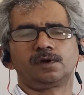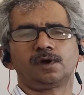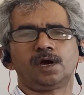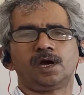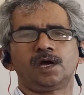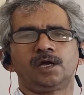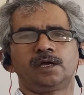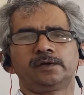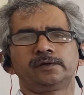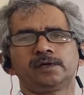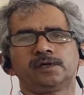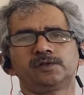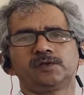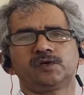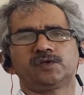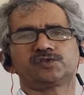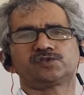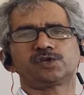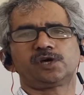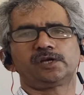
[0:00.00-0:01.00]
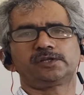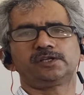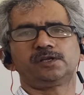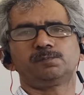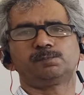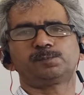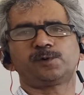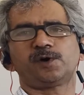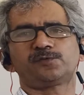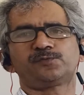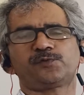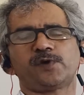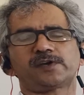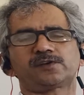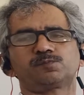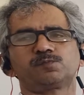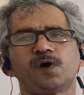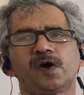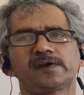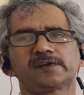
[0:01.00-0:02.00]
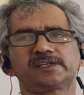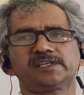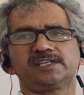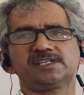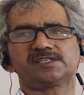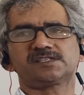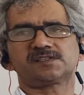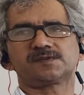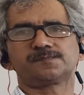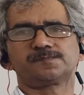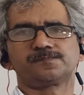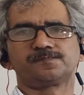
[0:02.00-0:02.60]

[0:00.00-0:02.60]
and others are the perfect markets,